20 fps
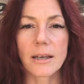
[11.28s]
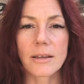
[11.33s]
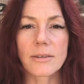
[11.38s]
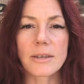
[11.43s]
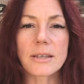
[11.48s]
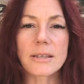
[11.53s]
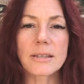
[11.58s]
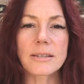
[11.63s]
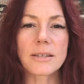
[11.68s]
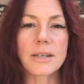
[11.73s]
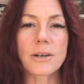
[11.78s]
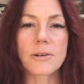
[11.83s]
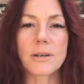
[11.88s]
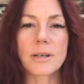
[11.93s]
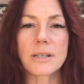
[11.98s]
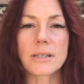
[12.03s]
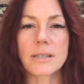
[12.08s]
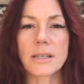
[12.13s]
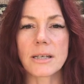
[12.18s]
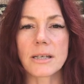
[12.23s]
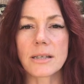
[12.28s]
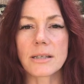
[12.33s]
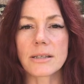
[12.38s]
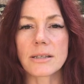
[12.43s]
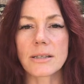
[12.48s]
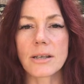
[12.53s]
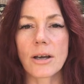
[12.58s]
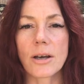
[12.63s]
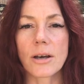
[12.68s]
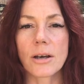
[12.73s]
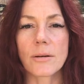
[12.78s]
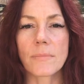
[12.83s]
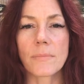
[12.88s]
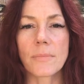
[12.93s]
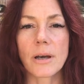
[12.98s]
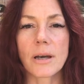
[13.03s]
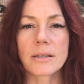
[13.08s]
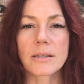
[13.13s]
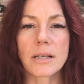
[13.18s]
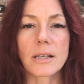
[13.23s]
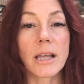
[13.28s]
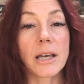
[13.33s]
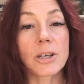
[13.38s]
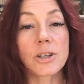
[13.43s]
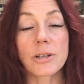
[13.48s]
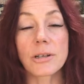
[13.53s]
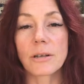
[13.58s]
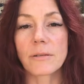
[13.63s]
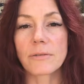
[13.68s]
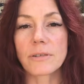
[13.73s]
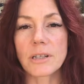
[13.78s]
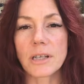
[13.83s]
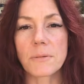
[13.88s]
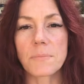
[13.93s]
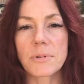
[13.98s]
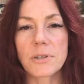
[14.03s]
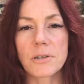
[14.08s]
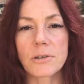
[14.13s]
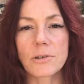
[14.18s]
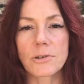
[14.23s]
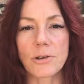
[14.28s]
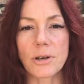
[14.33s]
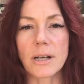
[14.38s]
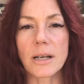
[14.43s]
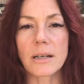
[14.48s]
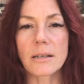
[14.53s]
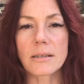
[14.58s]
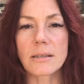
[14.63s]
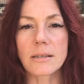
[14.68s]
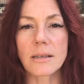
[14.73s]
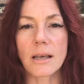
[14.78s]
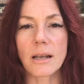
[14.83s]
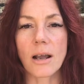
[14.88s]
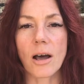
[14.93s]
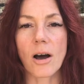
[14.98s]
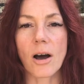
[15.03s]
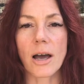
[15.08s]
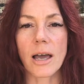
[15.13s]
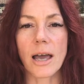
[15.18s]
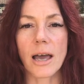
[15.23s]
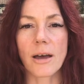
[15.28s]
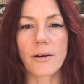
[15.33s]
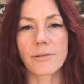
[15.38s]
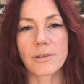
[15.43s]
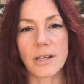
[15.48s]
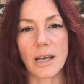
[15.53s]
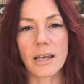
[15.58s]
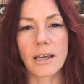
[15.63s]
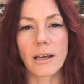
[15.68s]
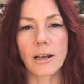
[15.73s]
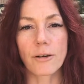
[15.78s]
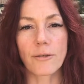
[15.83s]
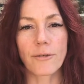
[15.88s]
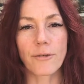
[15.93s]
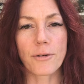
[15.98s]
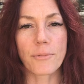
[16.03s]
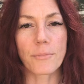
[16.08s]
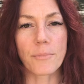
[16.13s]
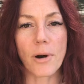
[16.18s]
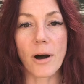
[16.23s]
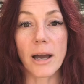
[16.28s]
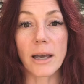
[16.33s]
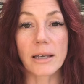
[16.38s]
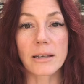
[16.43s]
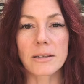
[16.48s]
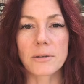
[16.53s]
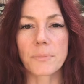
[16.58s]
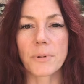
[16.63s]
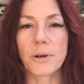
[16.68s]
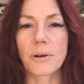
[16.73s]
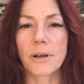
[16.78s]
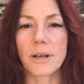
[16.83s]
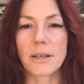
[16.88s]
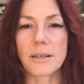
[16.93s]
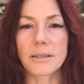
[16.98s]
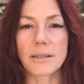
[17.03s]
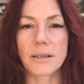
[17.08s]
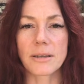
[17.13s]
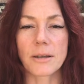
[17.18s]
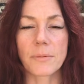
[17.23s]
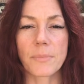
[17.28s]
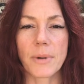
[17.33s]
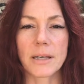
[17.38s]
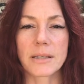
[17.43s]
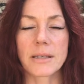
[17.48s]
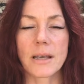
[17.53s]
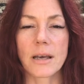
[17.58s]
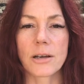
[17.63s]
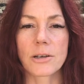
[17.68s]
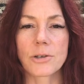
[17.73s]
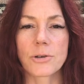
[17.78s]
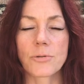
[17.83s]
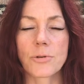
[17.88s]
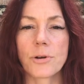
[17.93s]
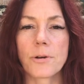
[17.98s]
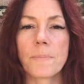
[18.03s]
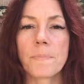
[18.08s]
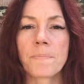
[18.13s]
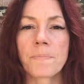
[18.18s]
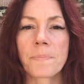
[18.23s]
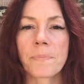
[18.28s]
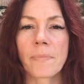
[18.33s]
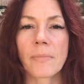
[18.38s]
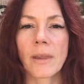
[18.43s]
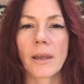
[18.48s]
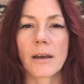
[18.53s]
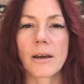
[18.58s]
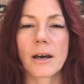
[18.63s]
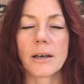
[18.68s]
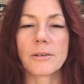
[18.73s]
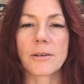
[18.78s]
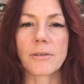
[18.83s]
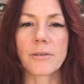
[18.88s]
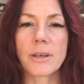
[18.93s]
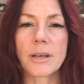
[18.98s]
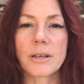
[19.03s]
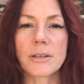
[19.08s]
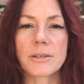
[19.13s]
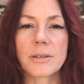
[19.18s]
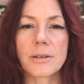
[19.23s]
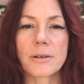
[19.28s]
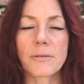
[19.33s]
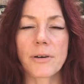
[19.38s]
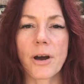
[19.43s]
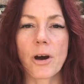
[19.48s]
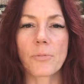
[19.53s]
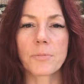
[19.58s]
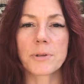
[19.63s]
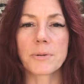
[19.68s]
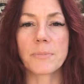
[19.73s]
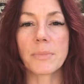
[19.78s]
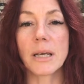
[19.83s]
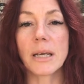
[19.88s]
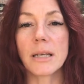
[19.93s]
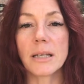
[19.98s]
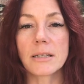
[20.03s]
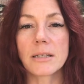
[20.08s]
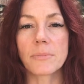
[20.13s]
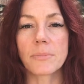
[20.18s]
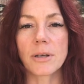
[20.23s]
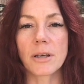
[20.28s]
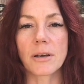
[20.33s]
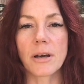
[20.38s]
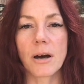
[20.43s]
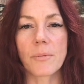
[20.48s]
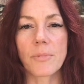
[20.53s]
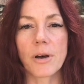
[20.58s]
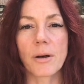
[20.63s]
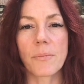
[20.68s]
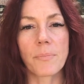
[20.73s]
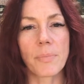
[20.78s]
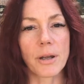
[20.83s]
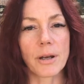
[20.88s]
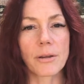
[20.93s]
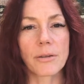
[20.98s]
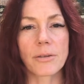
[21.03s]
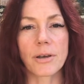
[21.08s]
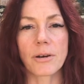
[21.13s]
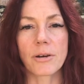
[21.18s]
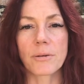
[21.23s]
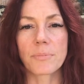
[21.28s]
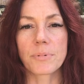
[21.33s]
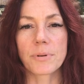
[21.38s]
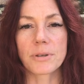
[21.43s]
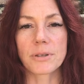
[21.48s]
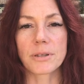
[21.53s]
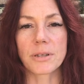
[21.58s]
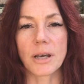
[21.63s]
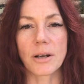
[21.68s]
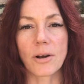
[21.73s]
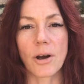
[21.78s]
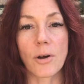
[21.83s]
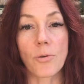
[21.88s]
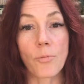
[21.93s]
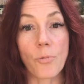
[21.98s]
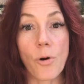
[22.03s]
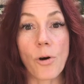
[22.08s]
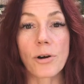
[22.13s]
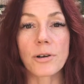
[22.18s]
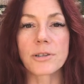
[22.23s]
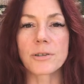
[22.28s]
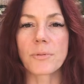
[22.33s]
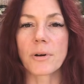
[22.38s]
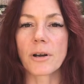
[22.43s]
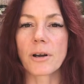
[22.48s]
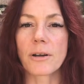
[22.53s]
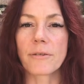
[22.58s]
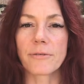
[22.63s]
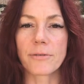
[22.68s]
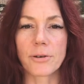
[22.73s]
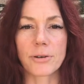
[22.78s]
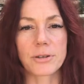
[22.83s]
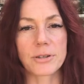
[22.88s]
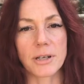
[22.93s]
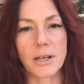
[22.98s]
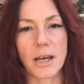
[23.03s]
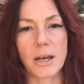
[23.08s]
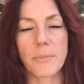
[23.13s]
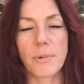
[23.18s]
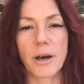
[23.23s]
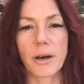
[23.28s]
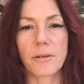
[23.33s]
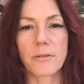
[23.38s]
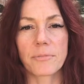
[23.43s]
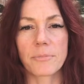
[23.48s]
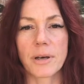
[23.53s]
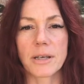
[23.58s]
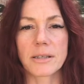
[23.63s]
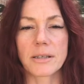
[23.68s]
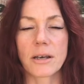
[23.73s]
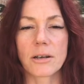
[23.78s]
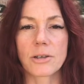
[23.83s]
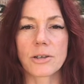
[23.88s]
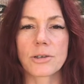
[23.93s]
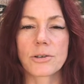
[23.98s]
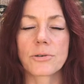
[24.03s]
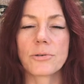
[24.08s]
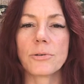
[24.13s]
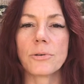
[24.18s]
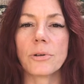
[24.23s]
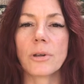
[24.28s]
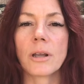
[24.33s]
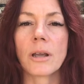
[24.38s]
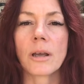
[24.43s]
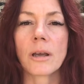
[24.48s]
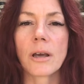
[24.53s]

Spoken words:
This series is a selection of tips and tricks that I have taken from my experience in the massage room and the things that have helped me to become a better therapist than I was when I first came out of massage school.